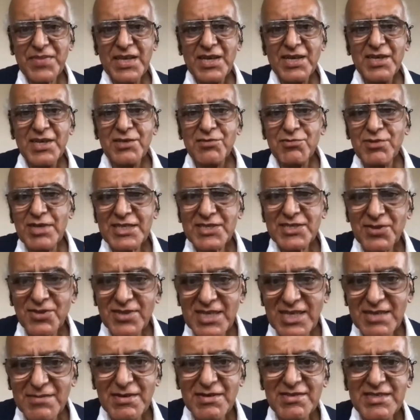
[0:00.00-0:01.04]
We're
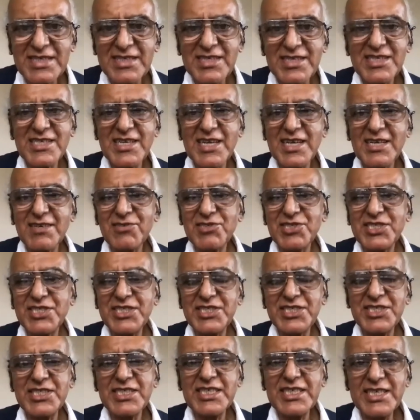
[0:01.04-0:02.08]
talking about English language
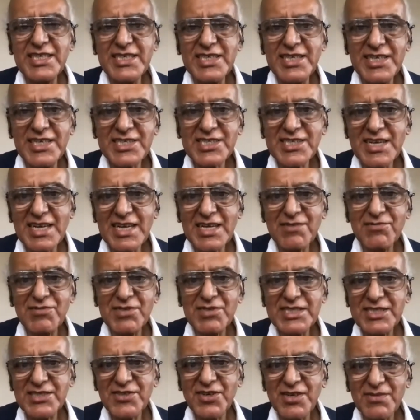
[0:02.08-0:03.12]
teaching. English language
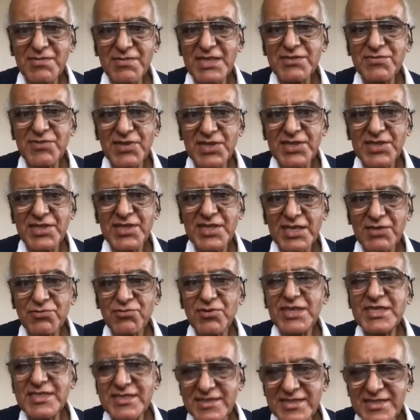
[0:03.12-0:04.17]
is always with,
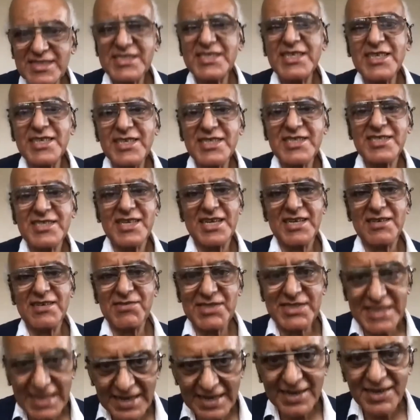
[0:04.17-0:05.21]
what is this English language
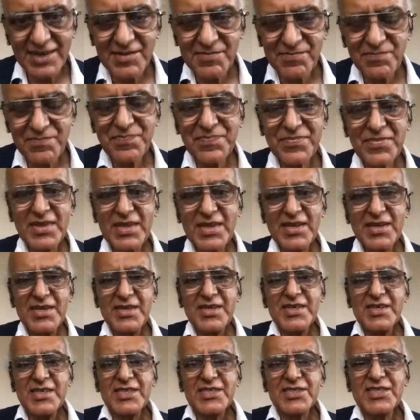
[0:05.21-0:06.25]
then?
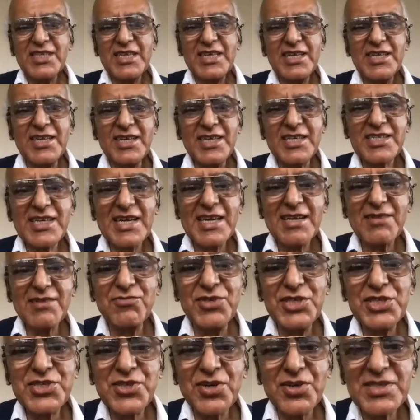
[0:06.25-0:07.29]
The English language,
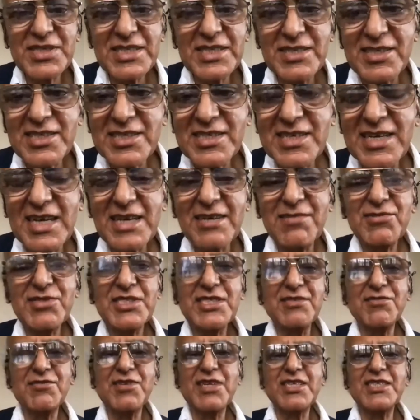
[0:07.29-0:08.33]
we taught English language
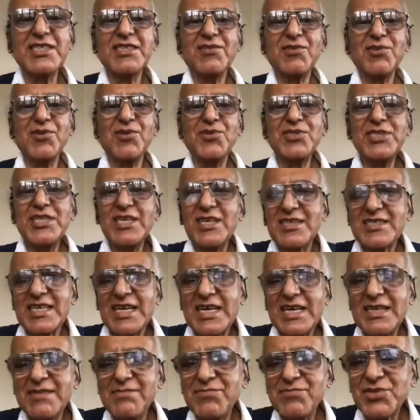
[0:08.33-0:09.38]
during the colonial
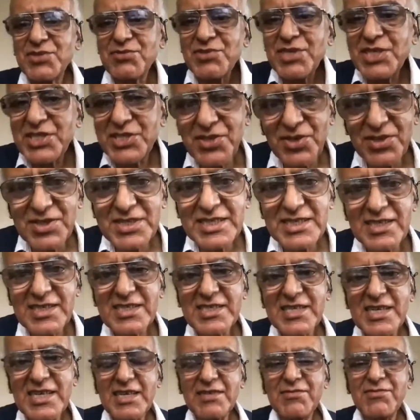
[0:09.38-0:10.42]
times. We taught
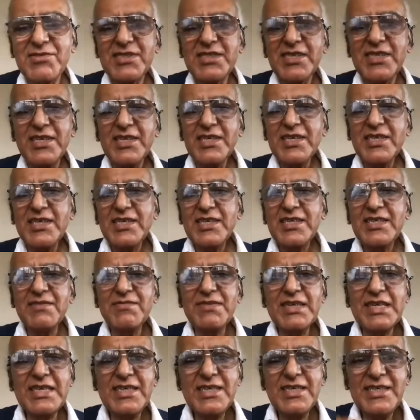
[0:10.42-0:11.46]
English language in
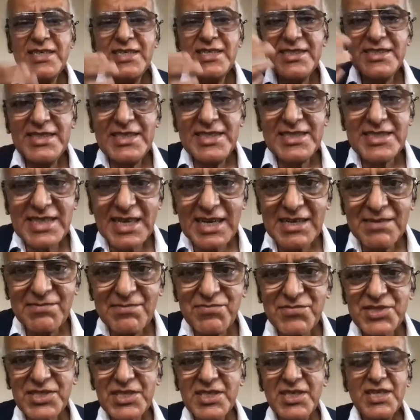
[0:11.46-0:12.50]
very easy
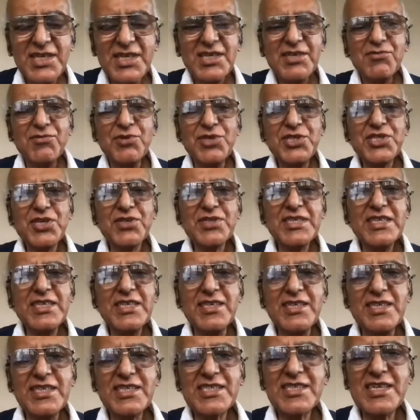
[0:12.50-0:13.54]
times. We taught
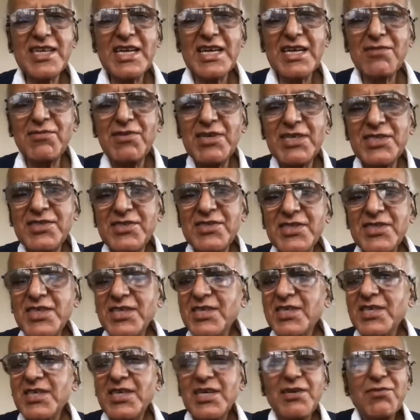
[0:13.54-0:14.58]
English language
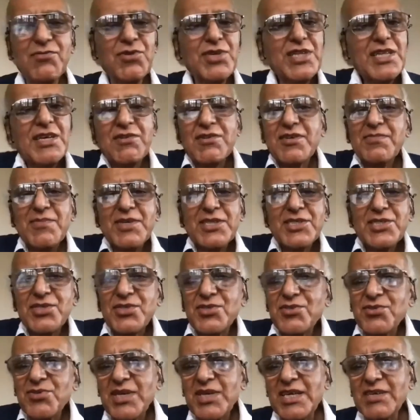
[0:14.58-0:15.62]
without much
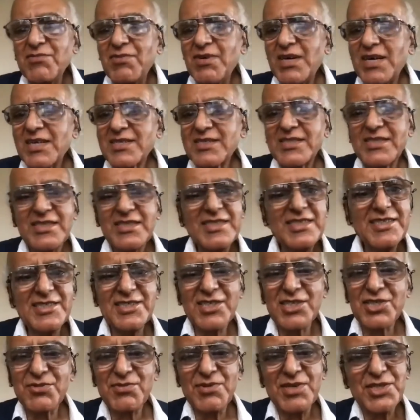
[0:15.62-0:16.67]
knowing what the
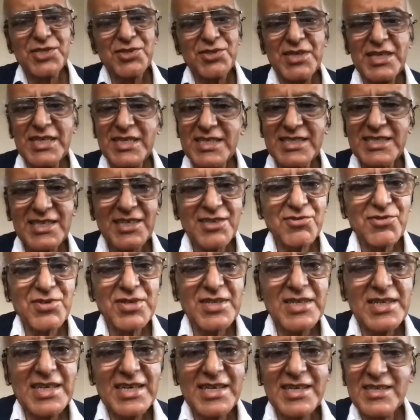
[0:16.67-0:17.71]
teachers were doing in the
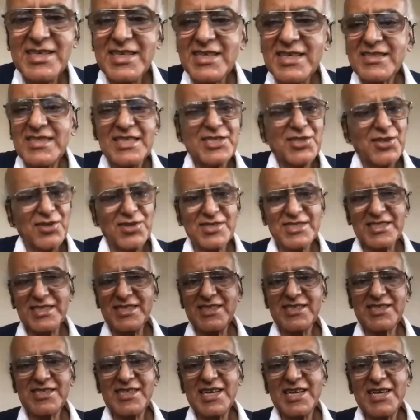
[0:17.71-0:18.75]
rural areas. They taught
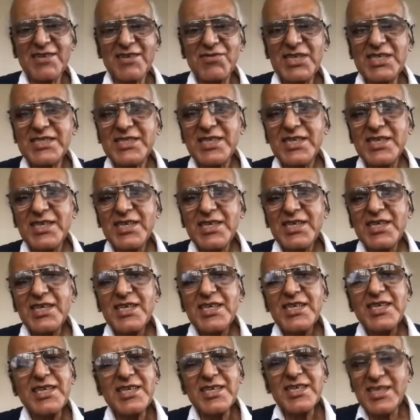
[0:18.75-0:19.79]
English language.
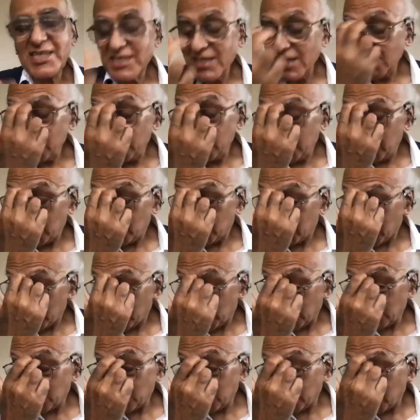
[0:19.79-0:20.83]
English language was
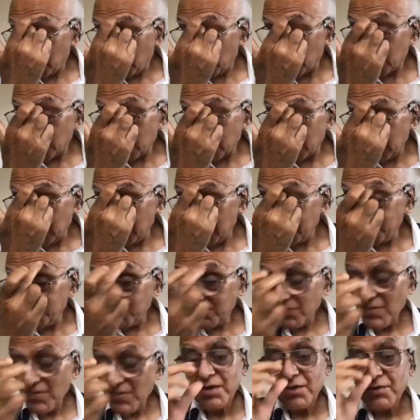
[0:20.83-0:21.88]
taught
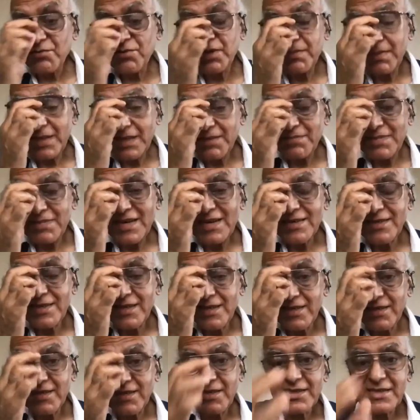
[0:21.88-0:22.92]
with very bad
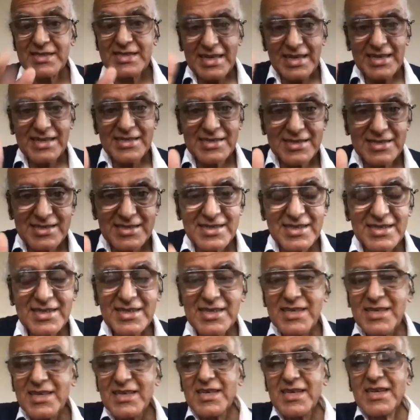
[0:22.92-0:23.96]
text,
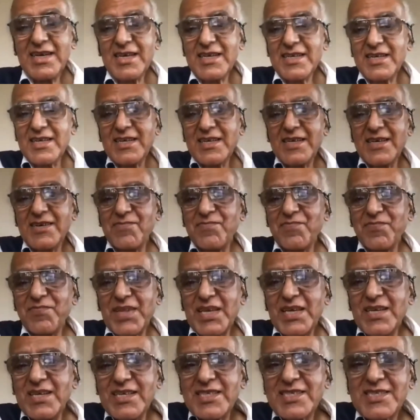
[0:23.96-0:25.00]
and
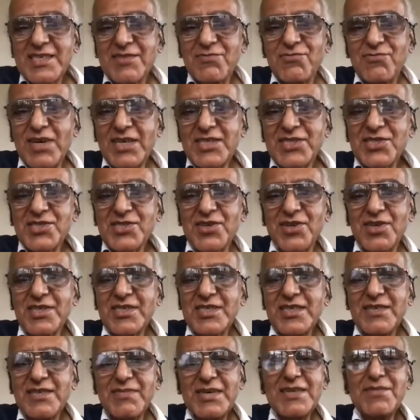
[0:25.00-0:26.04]
English was taught
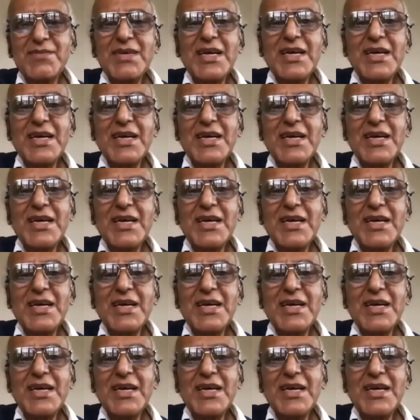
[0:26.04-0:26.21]
in a very bad